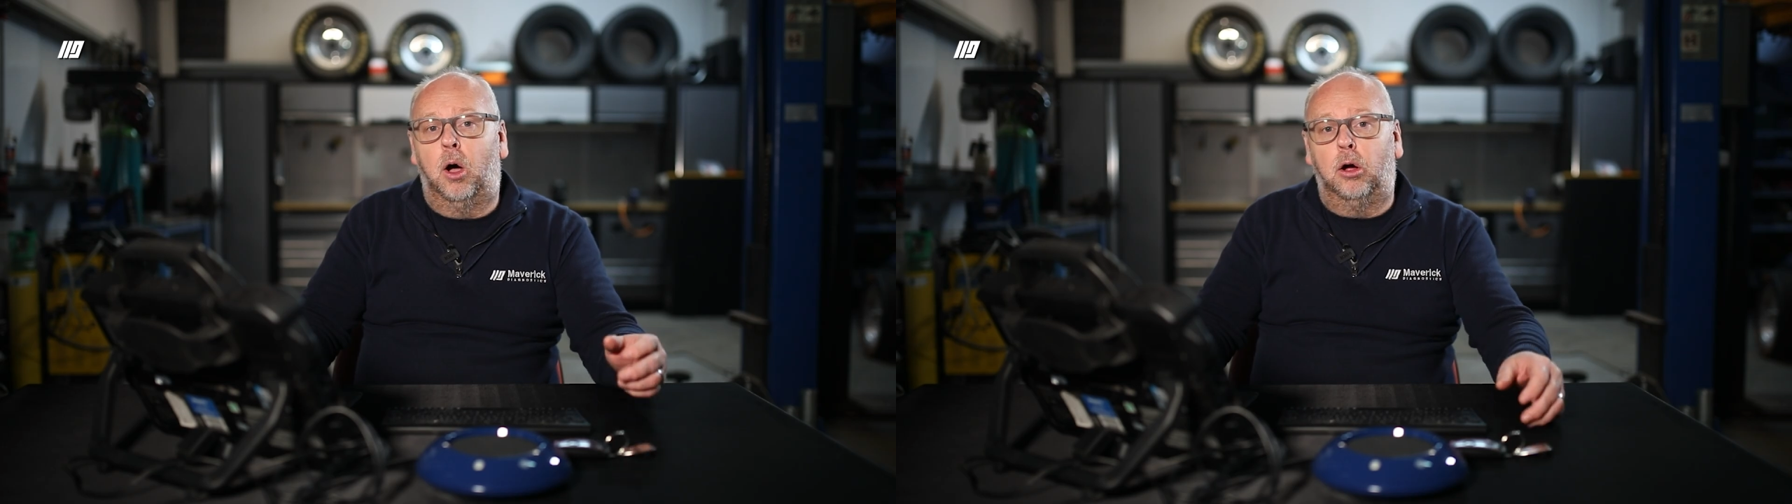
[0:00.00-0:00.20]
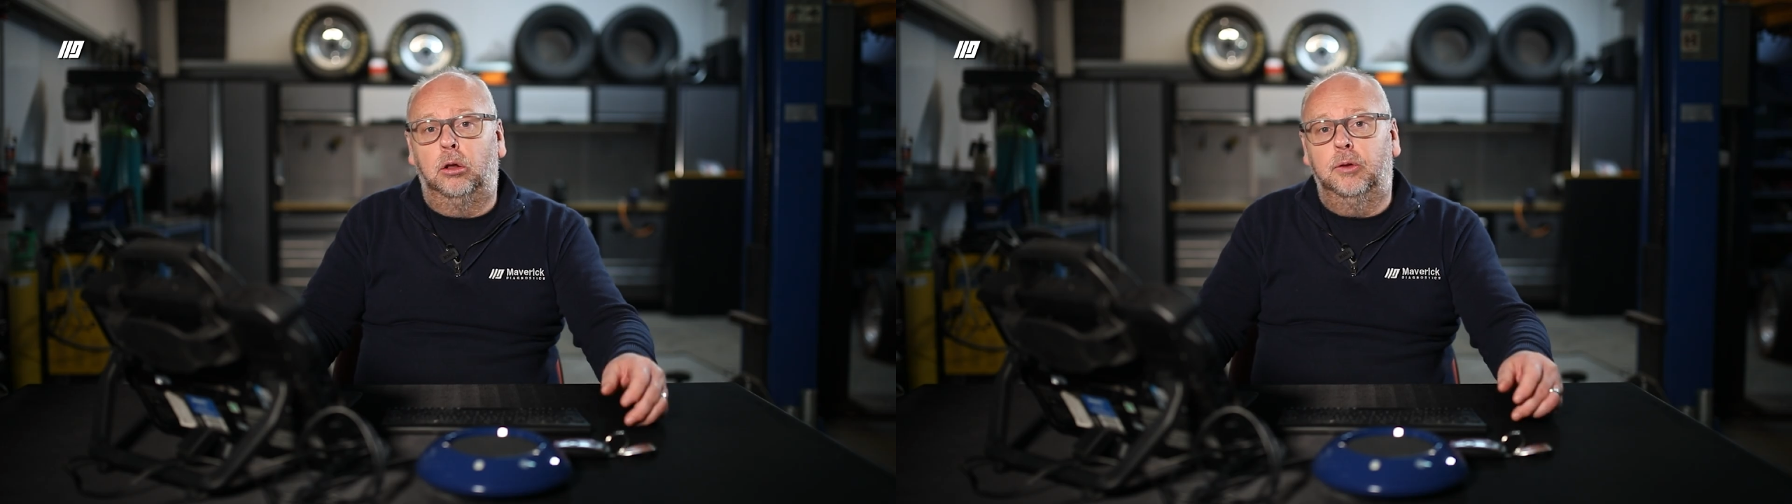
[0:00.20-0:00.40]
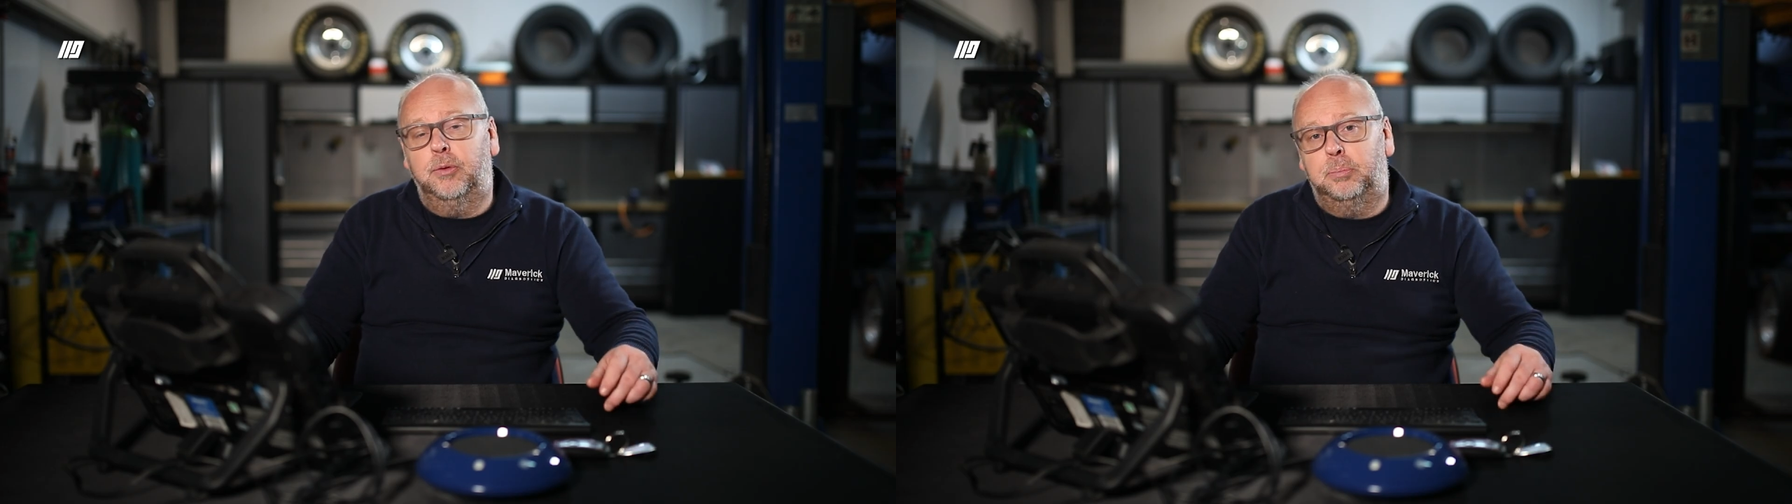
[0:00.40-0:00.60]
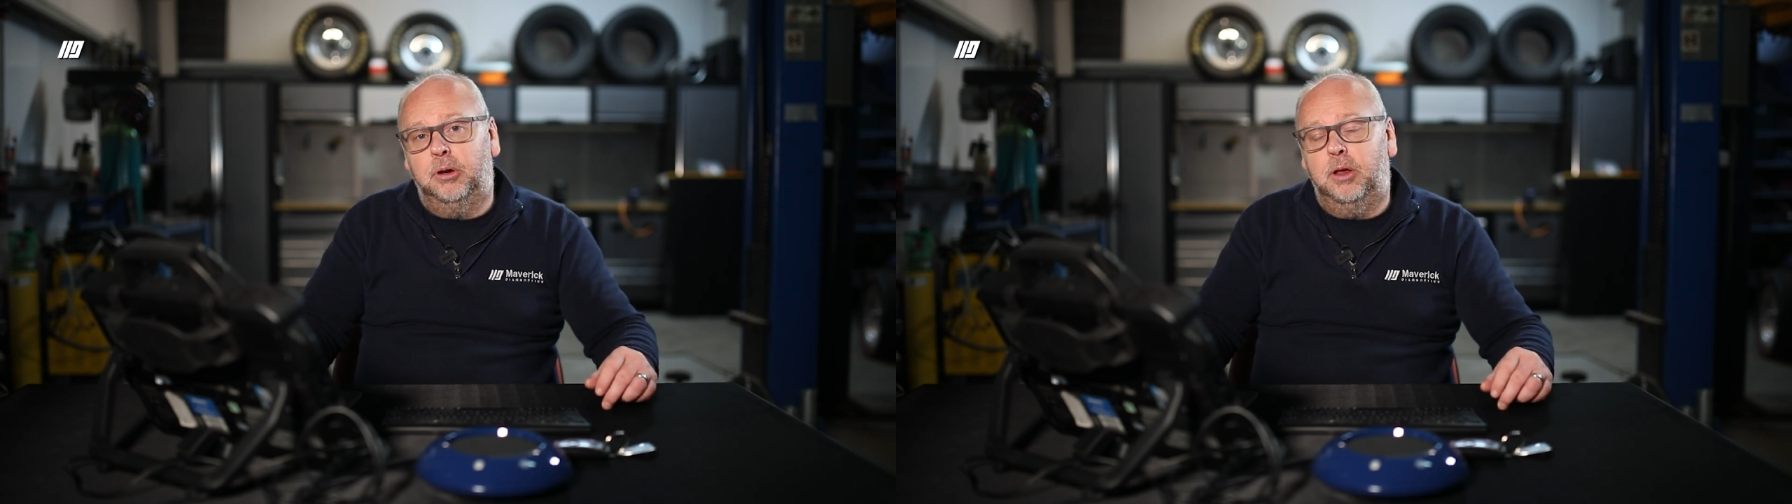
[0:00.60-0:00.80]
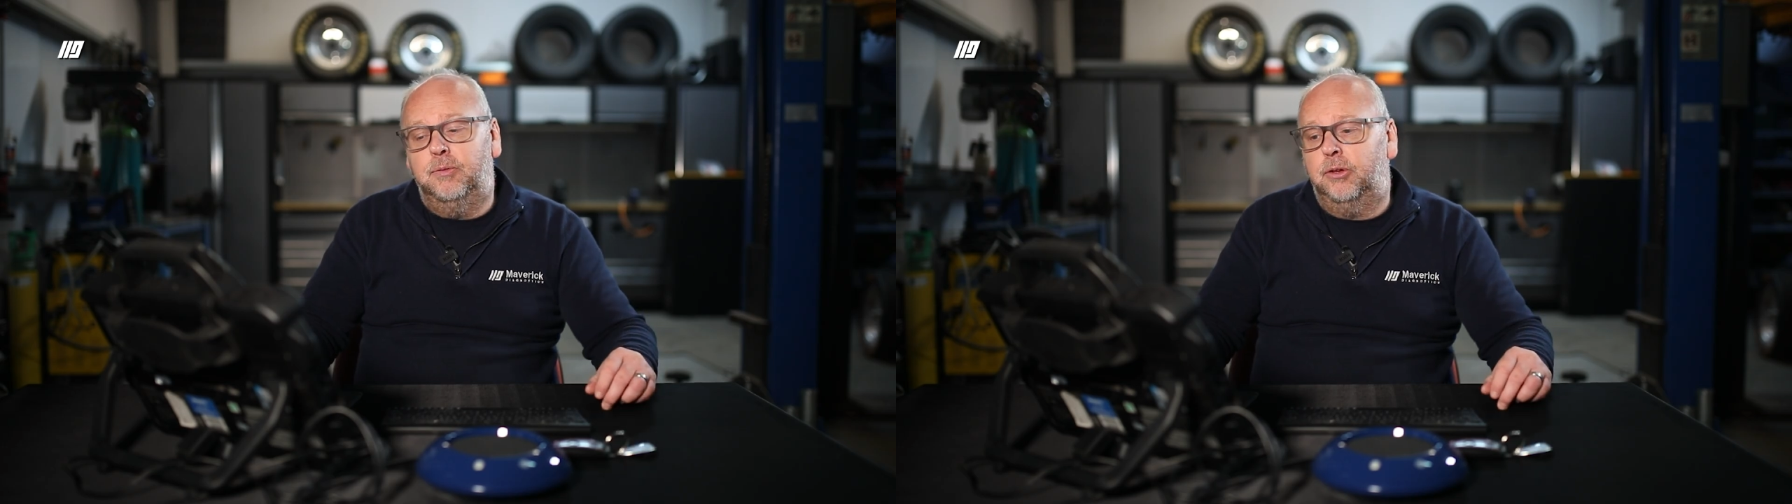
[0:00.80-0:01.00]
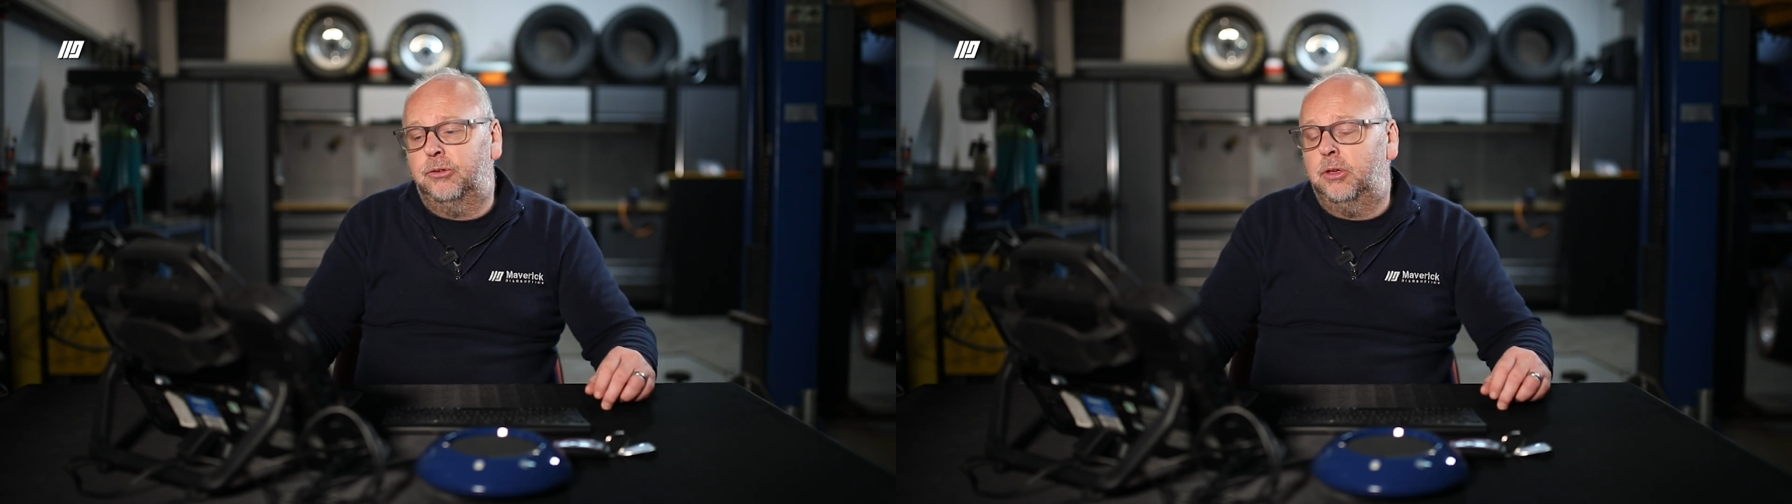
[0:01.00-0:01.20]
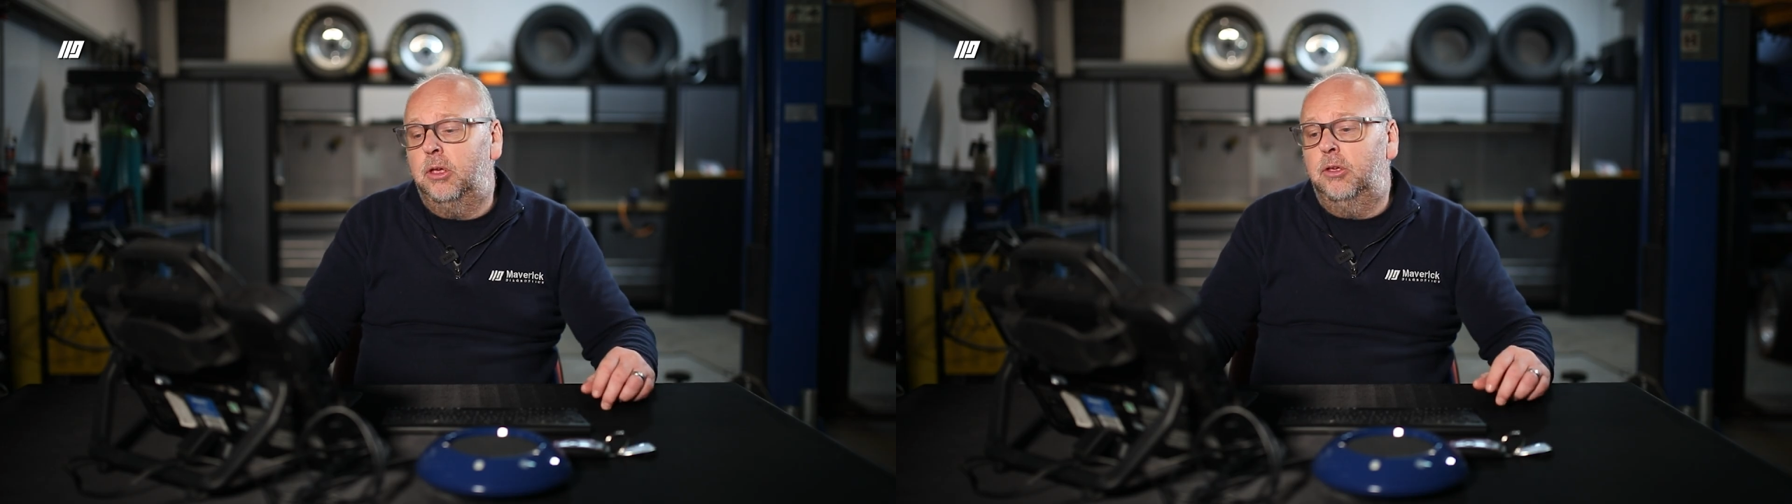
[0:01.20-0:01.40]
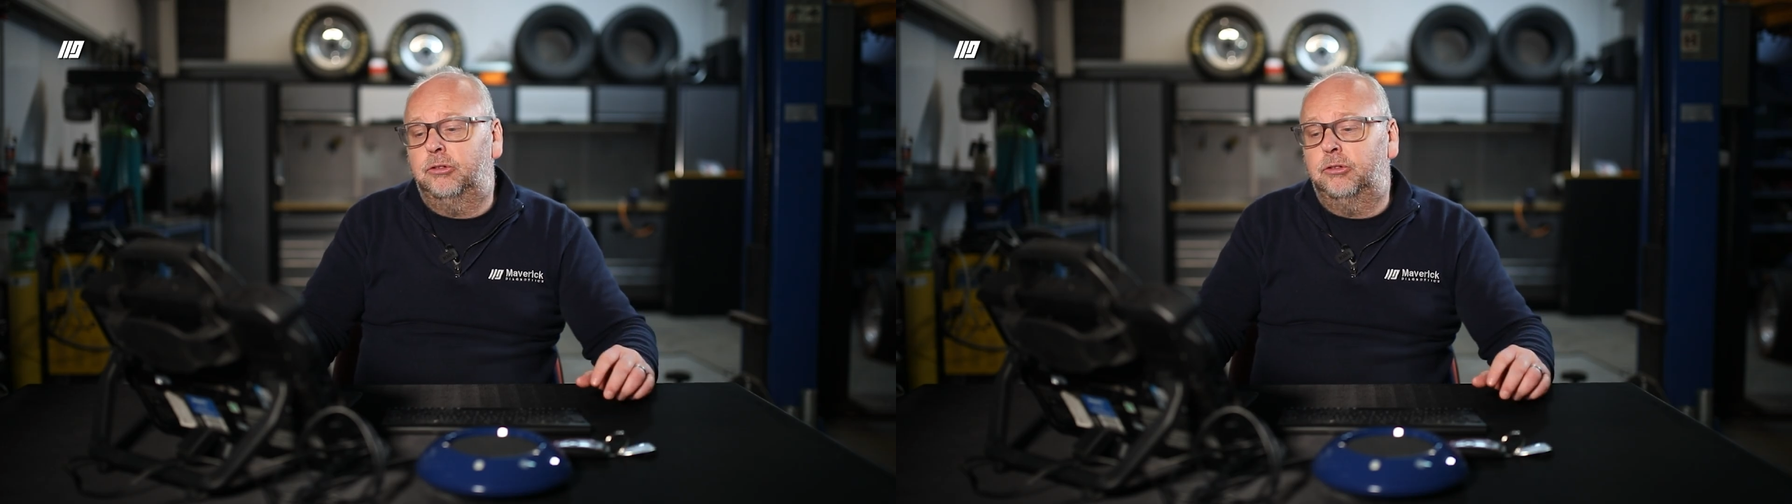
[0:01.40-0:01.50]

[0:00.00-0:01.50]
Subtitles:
all of the previous